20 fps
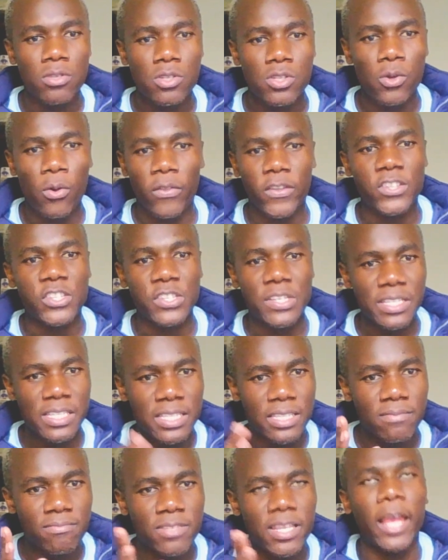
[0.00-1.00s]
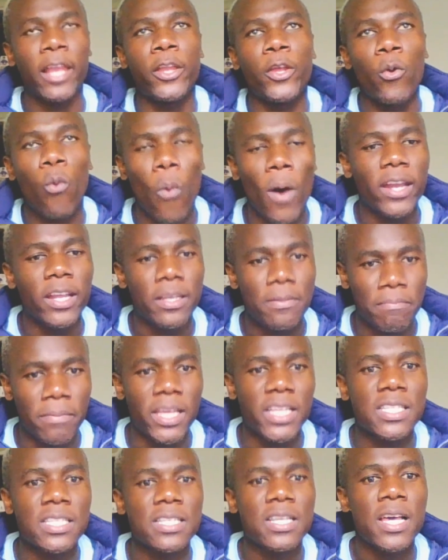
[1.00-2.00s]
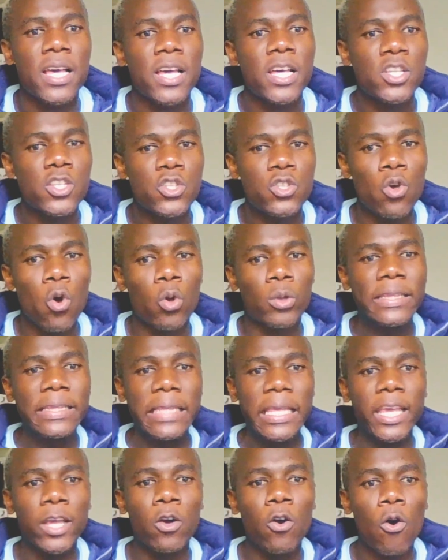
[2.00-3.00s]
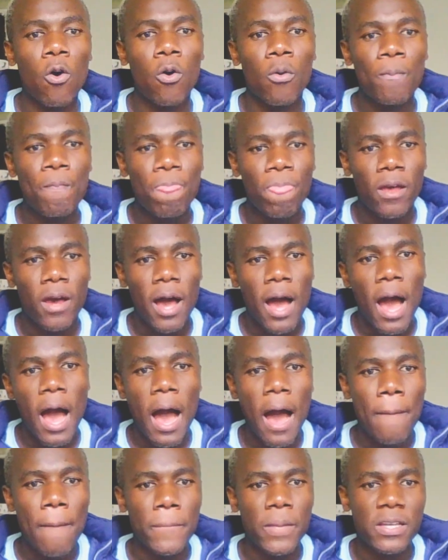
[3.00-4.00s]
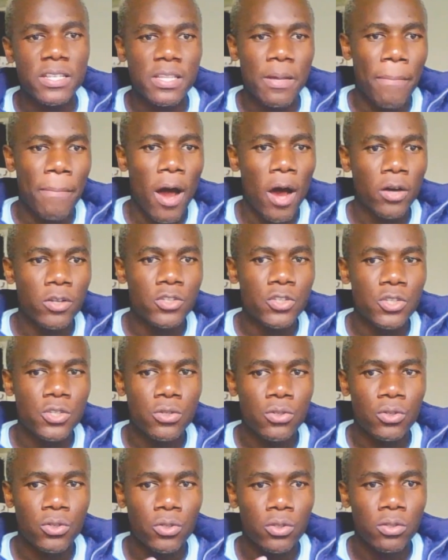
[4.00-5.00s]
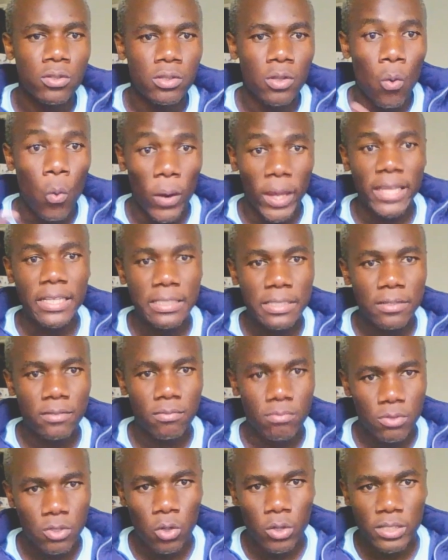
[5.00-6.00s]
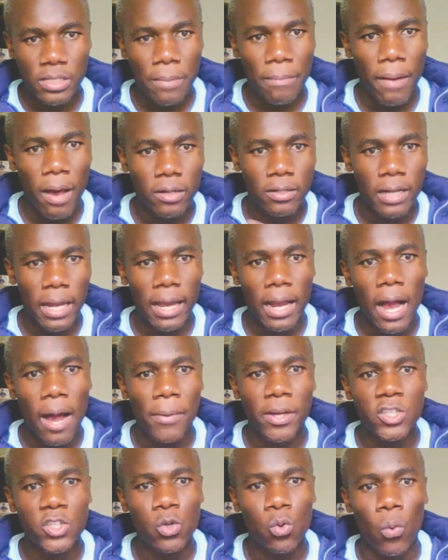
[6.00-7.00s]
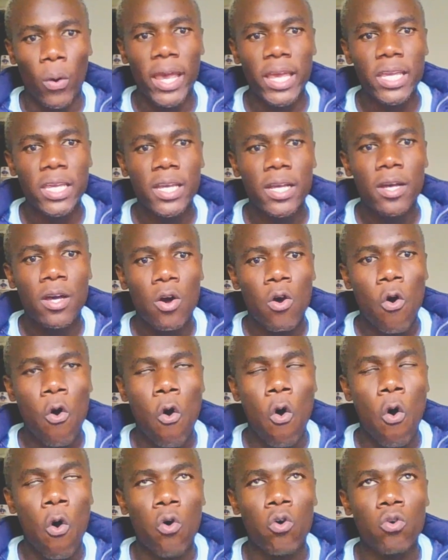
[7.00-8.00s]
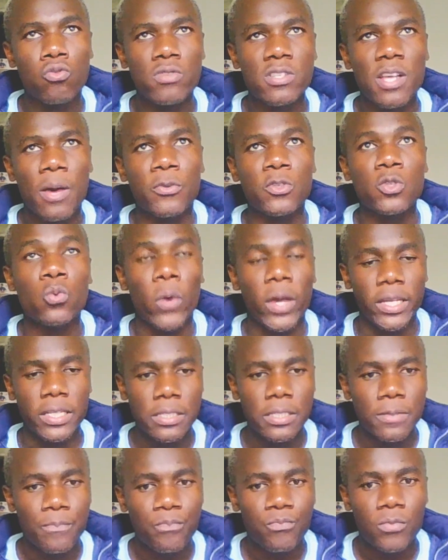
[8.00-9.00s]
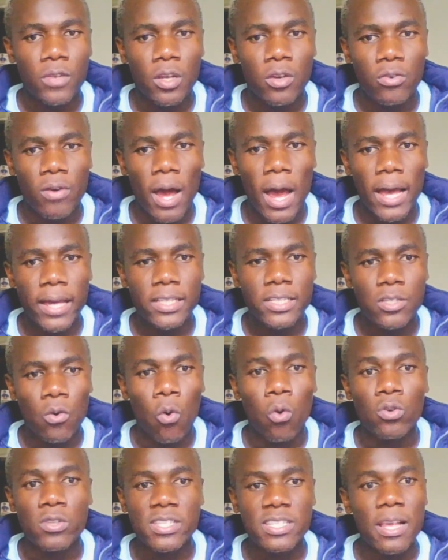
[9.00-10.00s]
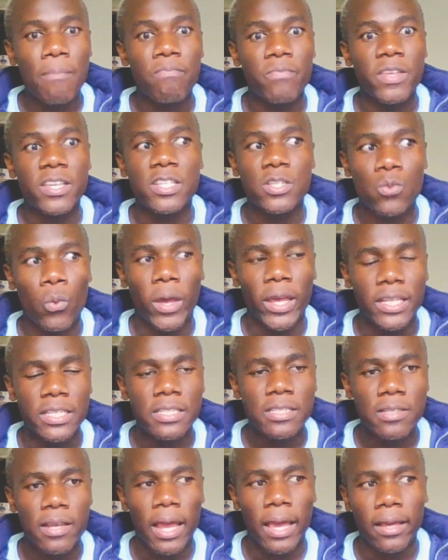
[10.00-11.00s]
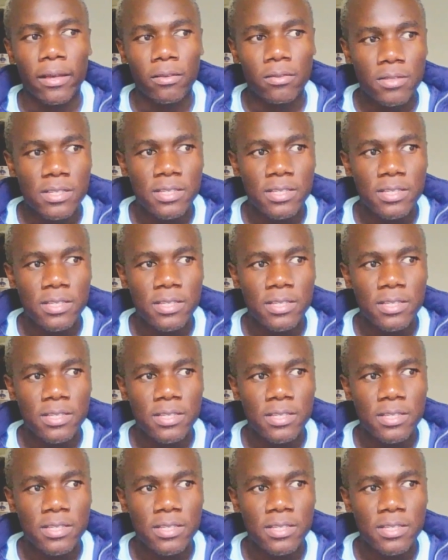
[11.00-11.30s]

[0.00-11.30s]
So they just tell you what it means. So ntiko is about the weight, so it's about like how much you weigh, or someone's weight, right? Or something's weight, like,